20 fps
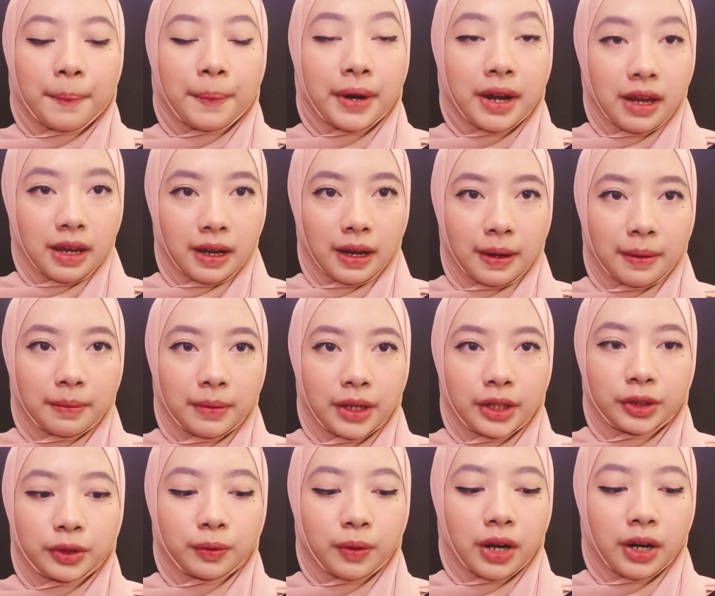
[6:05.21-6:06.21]
Bayam
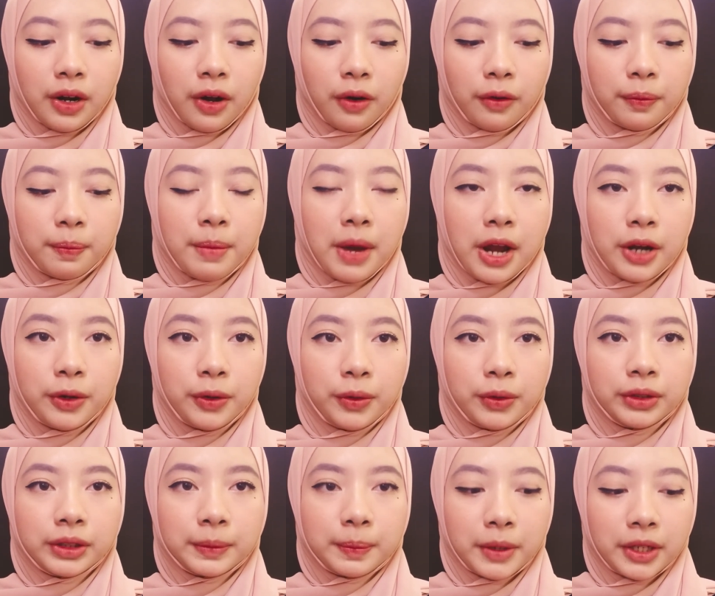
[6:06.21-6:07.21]
is one of
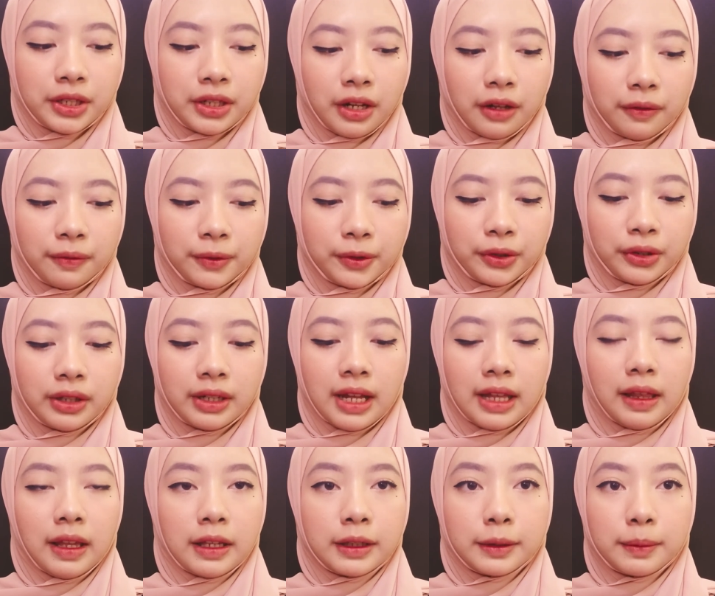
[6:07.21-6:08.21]
Bandung's special food
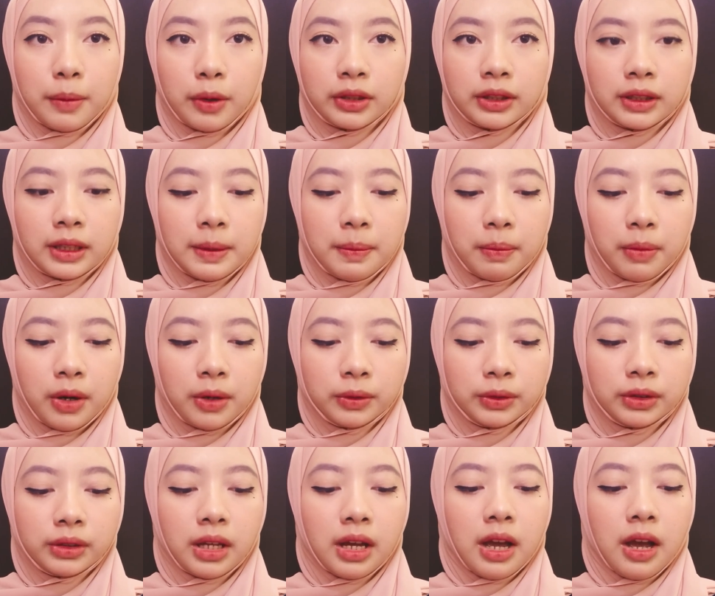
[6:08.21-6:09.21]
that is mostly
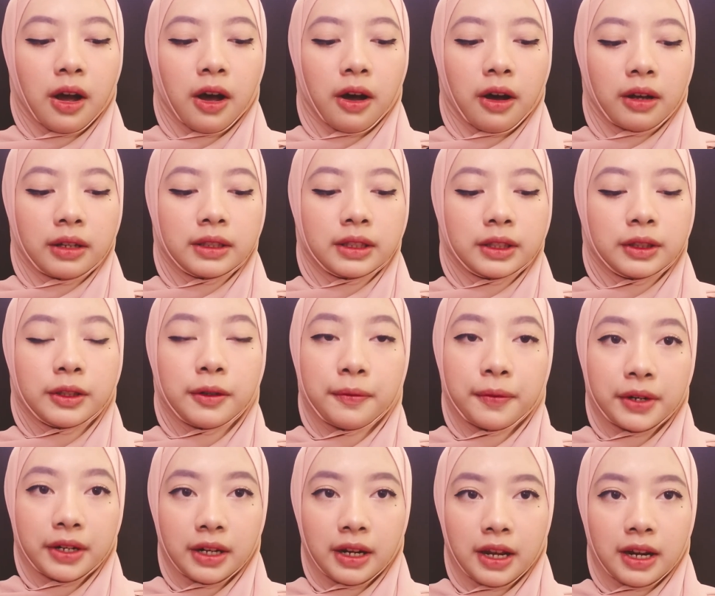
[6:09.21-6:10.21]
bought as
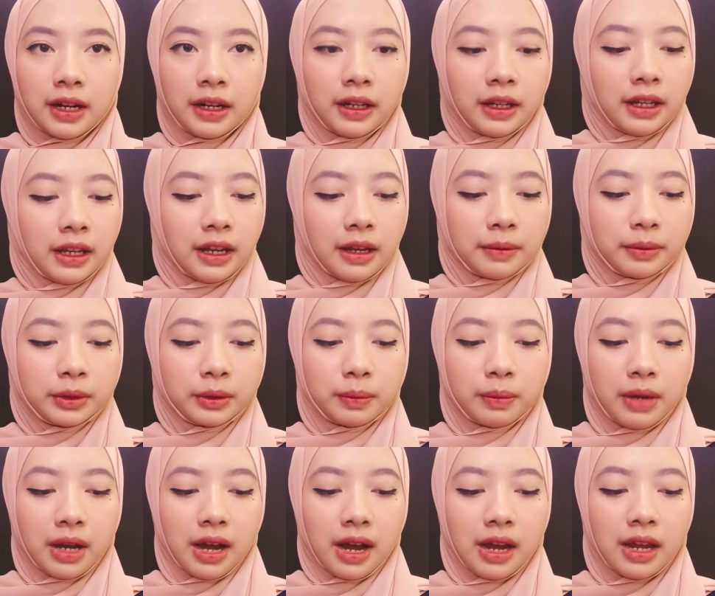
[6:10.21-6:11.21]
souvenir gifts
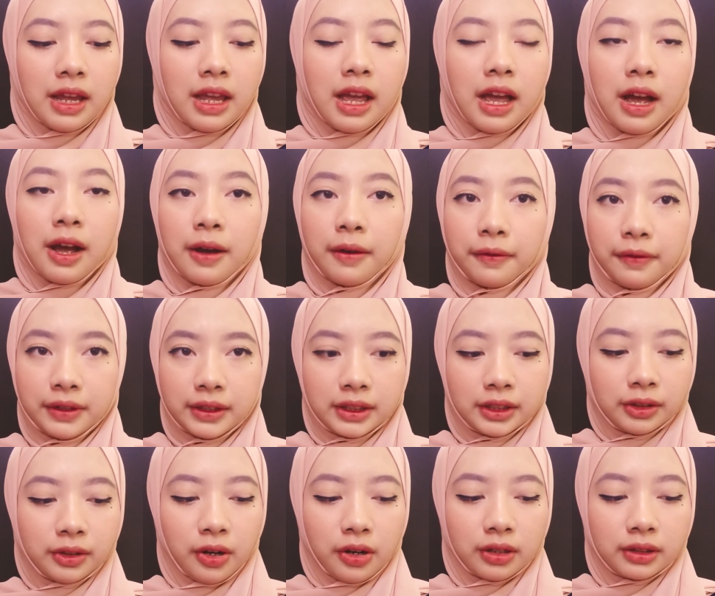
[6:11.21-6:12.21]
by
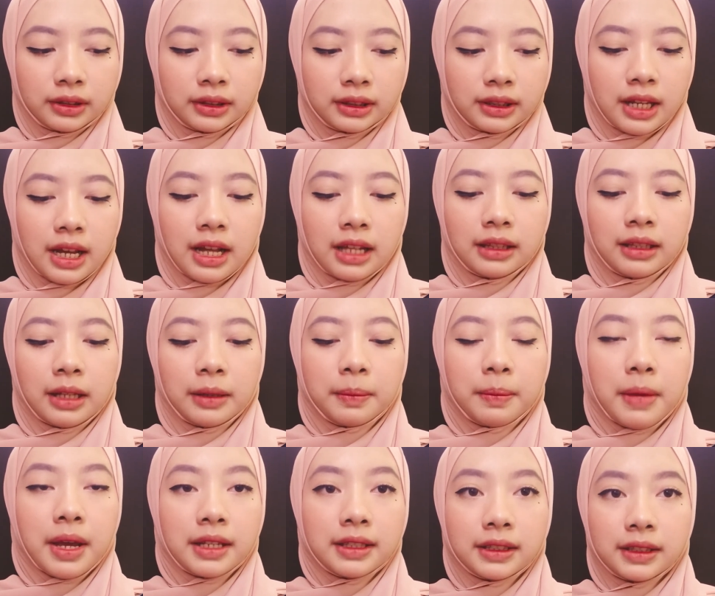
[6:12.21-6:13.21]
visitors. That
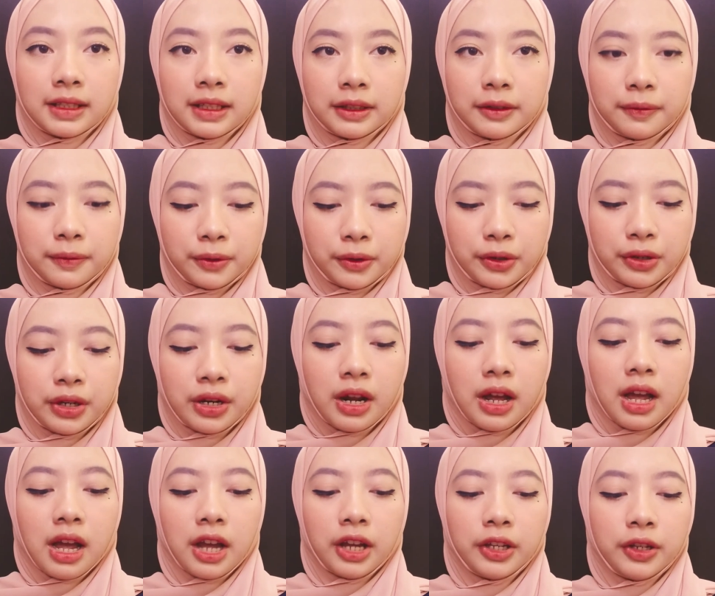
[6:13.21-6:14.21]
makes this food
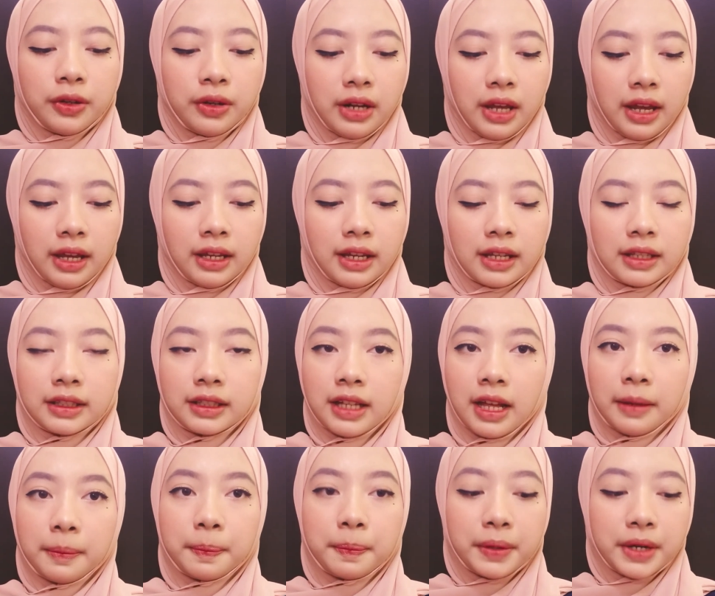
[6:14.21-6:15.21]
unique is
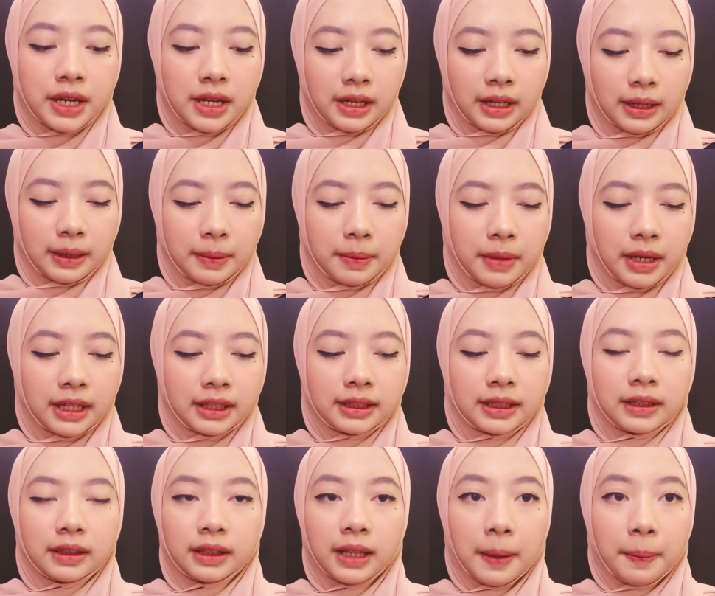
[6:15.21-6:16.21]
that bayam is
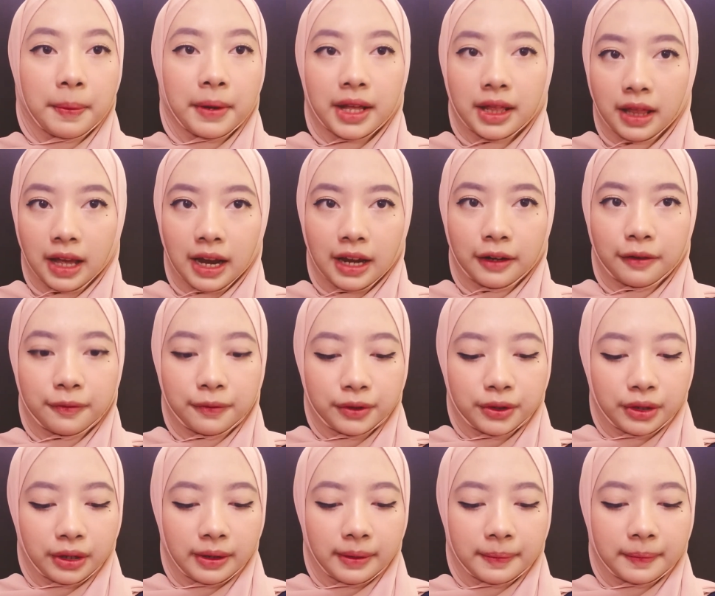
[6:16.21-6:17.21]
a tape-like
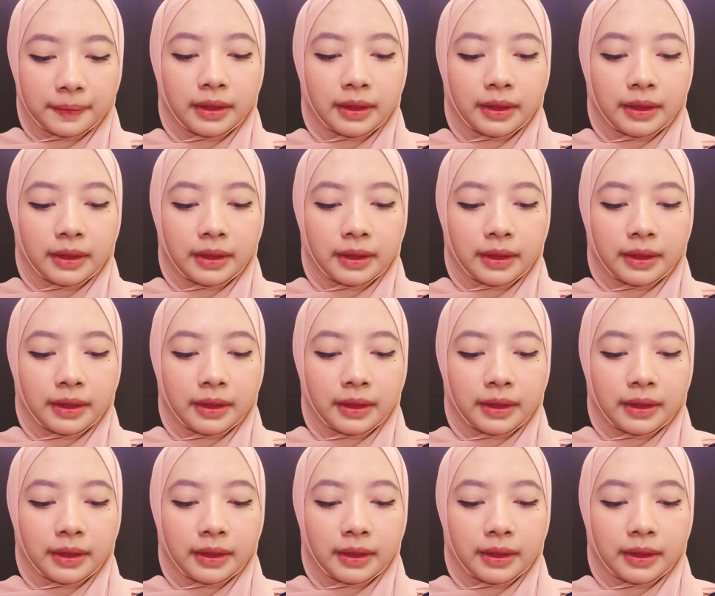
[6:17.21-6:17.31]
food.